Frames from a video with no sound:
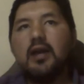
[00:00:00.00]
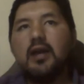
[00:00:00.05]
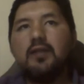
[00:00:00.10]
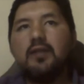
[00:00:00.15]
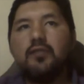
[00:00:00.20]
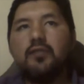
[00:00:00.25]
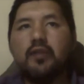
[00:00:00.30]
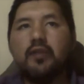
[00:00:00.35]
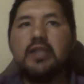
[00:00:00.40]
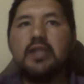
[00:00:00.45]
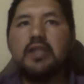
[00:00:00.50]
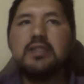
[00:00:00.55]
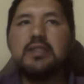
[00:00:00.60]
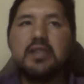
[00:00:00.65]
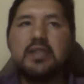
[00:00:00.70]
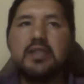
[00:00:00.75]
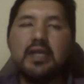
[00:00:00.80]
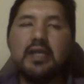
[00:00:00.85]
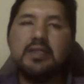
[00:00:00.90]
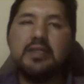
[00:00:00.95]
For
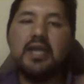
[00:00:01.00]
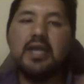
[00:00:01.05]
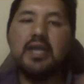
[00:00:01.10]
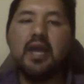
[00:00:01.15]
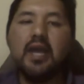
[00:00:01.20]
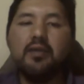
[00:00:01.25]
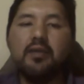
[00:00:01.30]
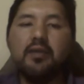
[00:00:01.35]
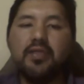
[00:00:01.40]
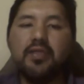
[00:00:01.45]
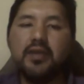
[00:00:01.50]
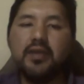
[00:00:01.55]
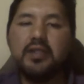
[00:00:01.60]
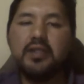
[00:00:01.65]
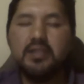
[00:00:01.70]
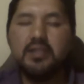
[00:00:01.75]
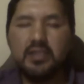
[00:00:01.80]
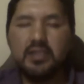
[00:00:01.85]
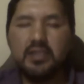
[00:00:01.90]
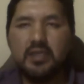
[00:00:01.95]
instance, I'm
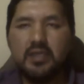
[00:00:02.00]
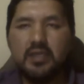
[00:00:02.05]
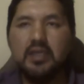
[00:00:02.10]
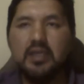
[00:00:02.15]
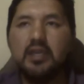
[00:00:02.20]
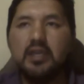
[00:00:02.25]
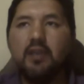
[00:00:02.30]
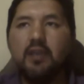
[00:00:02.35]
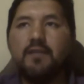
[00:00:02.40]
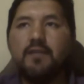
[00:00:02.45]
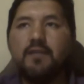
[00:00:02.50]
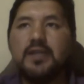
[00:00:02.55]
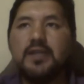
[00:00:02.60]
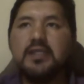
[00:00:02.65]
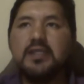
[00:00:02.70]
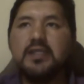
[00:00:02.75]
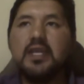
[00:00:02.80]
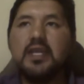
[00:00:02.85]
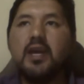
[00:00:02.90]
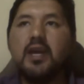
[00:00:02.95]
thirsty. If I
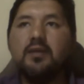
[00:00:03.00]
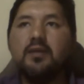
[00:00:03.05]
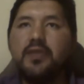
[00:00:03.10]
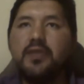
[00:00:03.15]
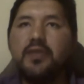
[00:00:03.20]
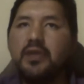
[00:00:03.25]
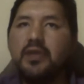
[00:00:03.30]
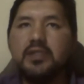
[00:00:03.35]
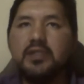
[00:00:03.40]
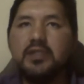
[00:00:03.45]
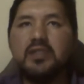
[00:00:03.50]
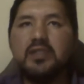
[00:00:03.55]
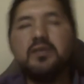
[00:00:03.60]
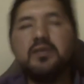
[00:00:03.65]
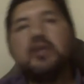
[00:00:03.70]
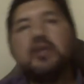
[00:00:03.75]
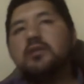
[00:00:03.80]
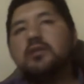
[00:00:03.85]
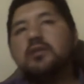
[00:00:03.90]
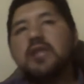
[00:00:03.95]
say I'm thirsty, it's
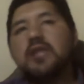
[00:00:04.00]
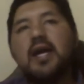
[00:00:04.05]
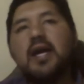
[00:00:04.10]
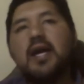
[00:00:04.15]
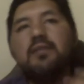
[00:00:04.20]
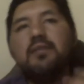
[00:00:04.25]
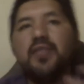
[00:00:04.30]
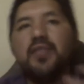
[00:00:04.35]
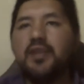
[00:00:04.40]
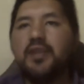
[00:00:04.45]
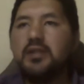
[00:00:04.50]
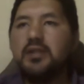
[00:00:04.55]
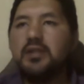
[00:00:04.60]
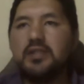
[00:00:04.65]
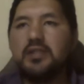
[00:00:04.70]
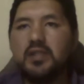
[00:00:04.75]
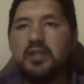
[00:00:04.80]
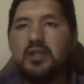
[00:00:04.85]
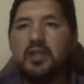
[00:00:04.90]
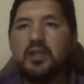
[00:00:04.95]
because I'm
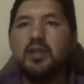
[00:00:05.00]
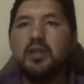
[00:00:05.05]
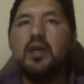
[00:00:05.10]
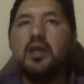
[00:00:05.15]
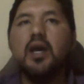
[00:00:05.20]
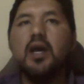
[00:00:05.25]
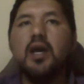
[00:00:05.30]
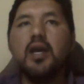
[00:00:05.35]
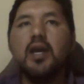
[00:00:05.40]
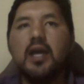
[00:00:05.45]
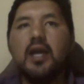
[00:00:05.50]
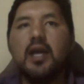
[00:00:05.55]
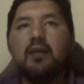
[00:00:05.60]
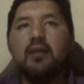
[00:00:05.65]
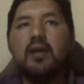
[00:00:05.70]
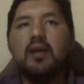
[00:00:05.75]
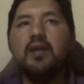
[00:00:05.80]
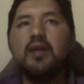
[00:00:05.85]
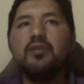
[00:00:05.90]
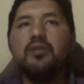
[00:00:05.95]
thirsty. I
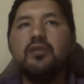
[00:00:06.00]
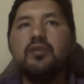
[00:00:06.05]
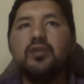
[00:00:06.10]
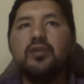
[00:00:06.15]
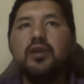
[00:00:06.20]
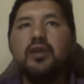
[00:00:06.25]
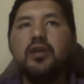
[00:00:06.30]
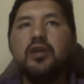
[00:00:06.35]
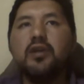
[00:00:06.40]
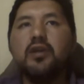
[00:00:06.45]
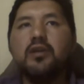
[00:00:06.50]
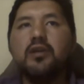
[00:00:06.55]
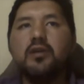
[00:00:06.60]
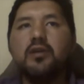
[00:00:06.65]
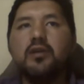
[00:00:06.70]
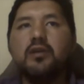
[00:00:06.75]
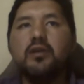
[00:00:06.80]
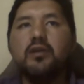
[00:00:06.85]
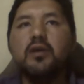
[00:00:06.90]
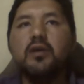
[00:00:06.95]

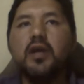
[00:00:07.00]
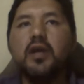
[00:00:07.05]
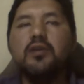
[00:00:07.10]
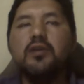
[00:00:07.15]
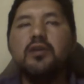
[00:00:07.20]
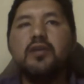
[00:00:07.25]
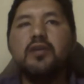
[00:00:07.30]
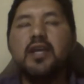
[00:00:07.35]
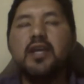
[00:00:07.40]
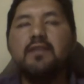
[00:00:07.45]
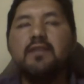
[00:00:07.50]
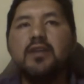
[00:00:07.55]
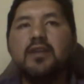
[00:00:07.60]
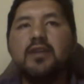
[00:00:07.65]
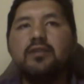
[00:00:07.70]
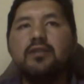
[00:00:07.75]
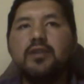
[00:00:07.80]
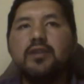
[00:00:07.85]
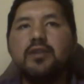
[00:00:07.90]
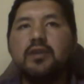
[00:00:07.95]
don't have
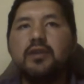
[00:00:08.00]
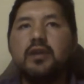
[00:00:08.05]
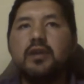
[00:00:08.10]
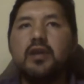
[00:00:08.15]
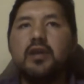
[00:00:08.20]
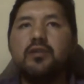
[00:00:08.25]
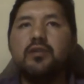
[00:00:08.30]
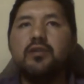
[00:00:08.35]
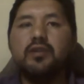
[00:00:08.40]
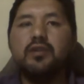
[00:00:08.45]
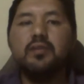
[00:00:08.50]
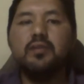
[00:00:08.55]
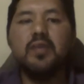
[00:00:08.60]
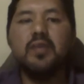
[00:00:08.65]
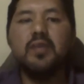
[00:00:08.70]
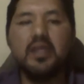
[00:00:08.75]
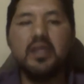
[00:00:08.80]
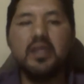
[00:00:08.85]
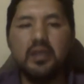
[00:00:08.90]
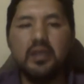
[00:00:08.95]
another
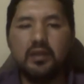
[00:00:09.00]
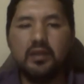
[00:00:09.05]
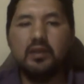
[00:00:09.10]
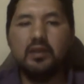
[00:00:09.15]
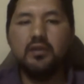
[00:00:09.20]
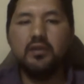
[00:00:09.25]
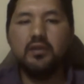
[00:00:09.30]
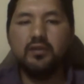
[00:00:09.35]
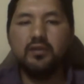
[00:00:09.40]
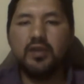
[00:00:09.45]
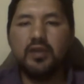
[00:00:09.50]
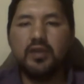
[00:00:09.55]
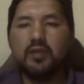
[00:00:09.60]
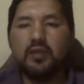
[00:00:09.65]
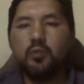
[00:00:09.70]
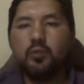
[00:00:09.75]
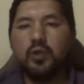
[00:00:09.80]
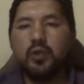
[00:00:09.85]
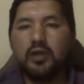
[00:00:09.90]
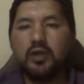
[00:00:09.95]
meaning for
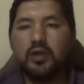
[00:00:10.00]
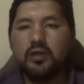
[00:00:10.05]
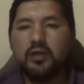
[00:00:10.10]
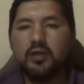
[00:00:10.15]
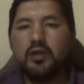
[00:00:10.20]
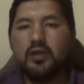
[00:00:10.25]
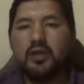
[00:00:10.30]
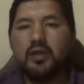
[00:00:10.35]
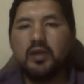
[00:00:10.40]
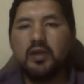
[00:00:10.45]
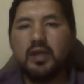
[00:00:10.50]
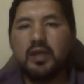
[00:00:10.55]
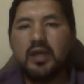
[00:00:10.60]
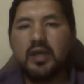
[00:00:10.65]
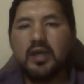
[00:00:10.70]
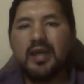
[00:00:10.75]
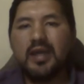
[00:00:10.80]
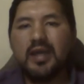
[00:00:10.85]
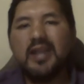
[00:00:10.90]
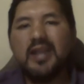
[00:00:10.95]
that word.
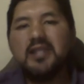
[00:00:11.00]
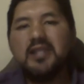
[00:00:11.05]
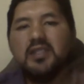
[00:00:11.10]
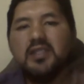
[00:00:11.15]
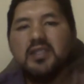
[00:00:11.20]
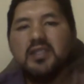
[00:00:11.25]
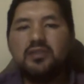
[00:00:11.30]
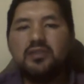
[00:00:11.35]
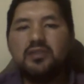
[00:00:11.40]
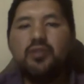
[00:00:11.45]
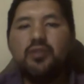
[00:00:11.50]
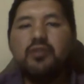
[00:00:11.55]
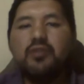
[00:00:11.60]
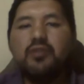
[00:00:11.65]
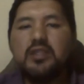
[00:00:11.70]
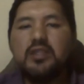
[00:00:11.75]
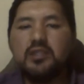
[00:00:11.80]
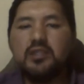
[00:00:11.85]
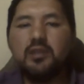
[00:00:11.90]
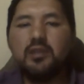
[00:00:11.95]
I need to
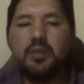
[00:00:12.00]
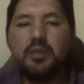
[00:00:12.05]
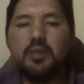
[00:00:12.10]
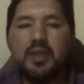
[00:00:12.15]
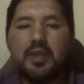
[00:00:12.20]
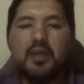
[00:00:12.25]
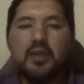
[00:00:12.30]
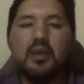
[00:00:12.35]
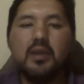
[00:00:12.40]
drink something.